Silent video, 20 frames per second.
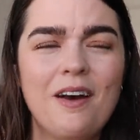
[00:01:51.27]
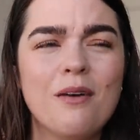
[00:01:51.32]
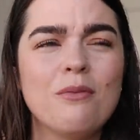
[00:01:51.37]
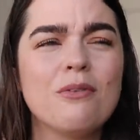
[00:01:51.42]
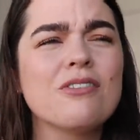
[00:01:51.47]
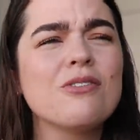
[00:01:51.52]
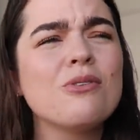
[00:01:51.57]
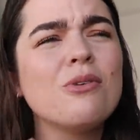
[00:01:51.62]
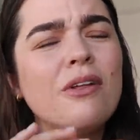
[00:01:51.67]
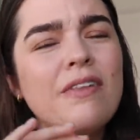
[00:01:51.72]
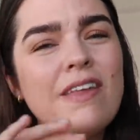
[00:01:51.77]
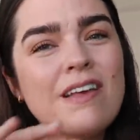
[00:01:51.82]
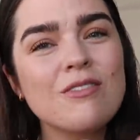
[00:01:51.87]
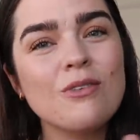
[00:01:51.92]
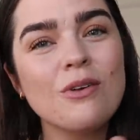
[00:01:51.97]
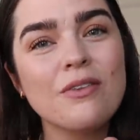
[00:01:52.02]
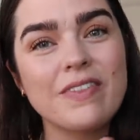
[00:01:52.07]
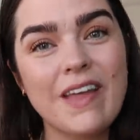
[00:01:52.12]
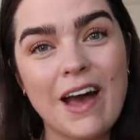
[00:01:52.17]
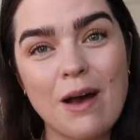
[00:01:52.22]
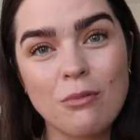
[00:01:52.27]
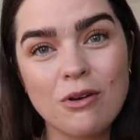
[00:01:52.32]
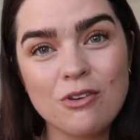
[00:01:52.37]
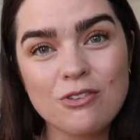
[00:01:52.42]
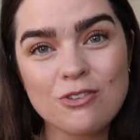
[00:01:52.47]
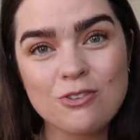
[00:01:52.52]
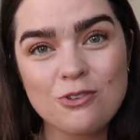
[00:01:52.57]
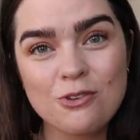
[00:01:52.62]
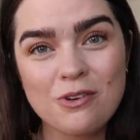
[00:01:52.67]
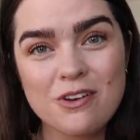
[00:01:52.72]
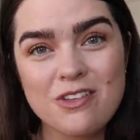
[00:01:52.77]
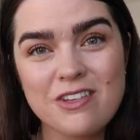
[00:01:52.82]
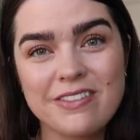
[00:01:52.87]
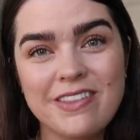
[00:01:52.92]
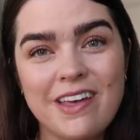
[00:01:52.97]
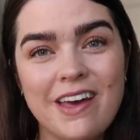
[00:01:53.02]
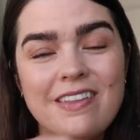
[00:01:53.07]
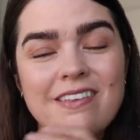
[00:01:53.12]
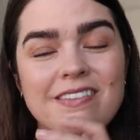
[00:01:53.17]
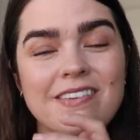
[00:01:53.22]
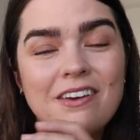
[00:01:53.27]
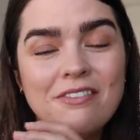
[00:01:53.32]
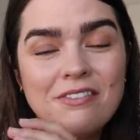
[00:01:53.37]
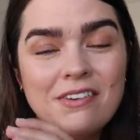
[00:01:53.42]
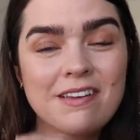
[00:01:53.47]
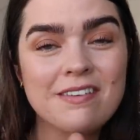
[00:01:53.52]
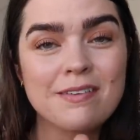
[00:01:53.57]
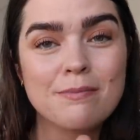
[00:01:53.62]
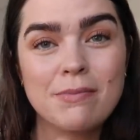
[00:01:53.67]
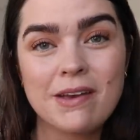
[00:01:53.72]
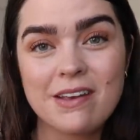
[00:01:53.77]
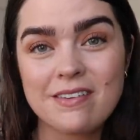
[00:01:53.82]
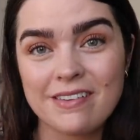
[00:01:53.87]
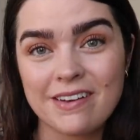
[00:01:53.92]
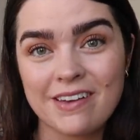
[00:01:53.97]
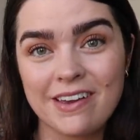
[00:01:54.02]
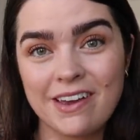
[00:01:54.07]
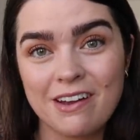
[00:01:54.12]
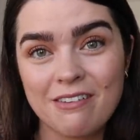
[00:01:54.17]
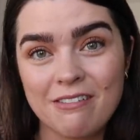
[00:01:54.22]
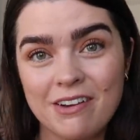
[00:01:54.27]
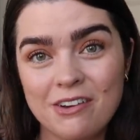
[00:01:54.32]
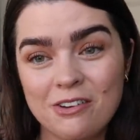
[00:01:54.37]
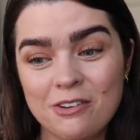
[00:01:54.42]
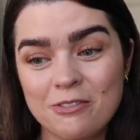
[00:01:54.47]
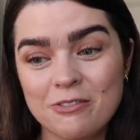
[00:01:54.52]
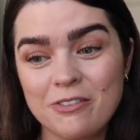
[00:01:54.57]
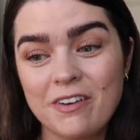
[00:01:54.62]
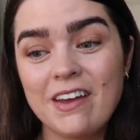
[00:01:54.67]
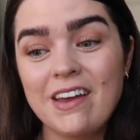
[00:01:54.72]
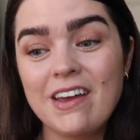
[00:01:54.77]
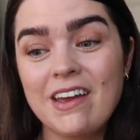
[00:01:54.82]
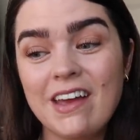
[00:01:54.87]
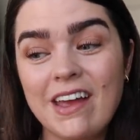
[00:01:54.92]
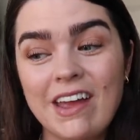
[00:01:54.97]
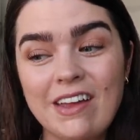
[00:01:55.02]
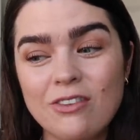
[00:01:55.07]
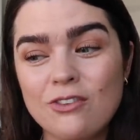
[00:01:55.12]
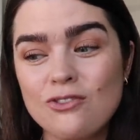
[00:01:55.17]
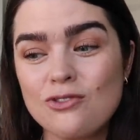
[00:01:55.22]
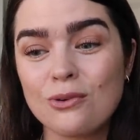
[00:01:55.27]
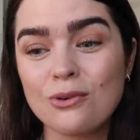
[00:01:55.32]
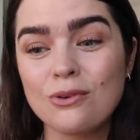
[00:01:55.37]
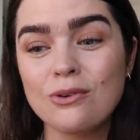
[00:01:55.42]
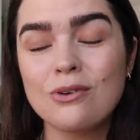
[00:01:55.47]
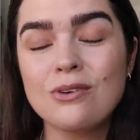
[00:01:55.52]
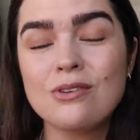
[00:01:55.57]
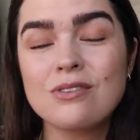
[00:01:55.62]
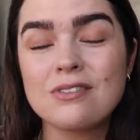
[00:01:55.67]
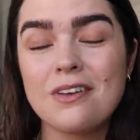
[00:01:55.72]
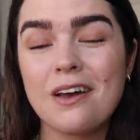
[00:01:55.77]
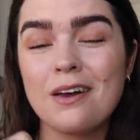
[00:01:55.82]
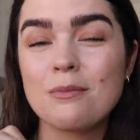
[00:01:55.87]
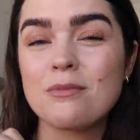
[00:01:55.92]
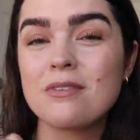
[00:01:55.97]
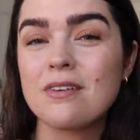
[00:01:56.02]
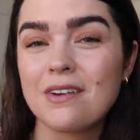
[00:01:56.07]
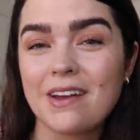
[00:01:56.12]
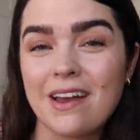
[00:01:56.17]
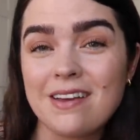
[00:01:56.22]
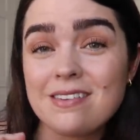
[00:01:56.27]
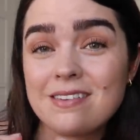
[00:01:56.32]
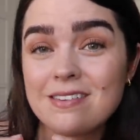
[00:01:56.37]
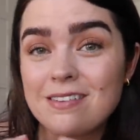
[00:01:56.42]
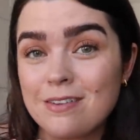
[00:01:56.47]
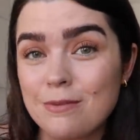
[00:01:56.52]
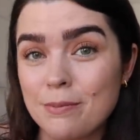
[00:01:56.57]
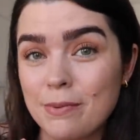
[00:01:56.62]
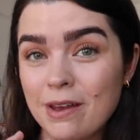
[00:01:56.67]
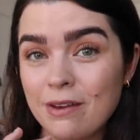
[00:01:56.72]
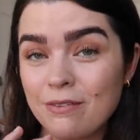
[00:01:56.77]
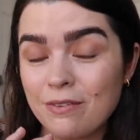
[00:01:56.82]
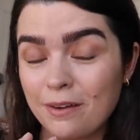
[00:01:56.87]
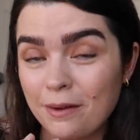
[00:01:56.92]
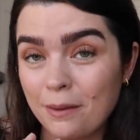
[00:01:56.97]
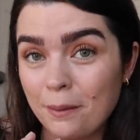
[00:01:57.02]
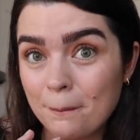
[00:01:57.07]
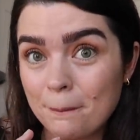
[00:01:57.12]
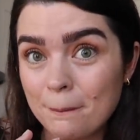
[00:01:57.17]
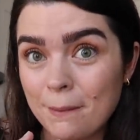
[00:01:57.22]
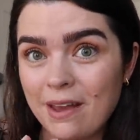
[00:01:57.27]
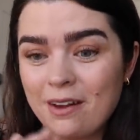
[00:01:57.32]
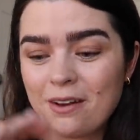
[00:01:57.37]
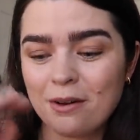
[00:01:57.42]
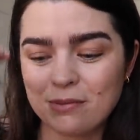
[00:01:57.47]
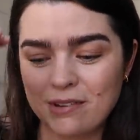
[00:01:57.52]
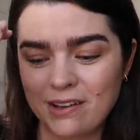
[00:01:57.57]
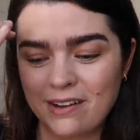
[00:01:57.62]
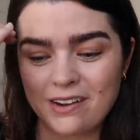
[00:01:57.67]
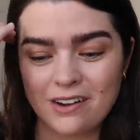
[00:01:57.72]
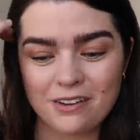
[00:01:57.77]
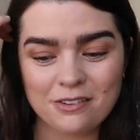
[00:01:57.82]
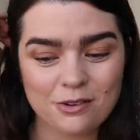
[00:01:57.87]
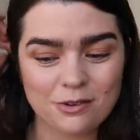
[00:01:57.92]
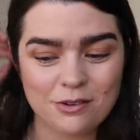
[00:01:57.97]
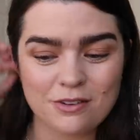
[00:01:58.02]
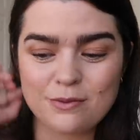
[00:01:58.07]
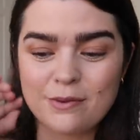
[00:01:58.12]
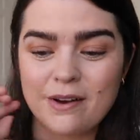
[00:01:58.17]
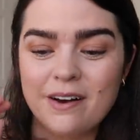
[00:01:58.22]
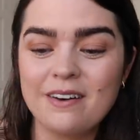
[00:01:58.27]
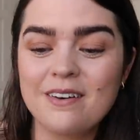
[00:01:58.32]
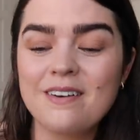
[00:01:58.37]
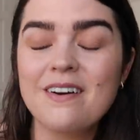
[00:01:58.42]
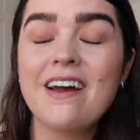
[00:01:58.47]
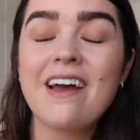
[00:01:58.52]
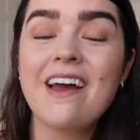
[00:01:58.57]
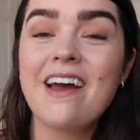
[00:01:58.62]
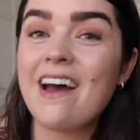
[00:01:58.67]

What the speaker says: Because although there's not that much storage in there, there's definitely some bits I can get rid of in the drawers. So I guess this is a bit of a makeup declutter as well.